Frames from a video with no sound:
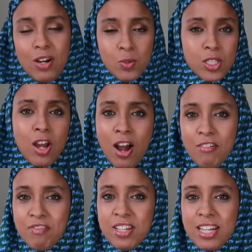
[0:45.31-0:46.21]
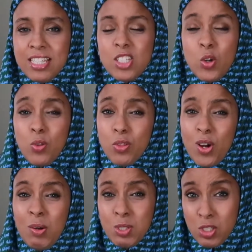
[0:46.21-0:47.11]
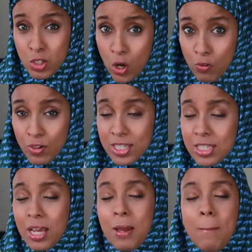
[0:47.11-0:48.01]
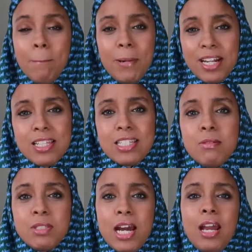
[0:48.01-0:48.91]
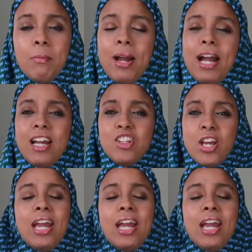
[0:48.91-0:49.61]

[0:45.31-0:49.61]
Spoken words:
I was confident, although I was nervous, but at the same time I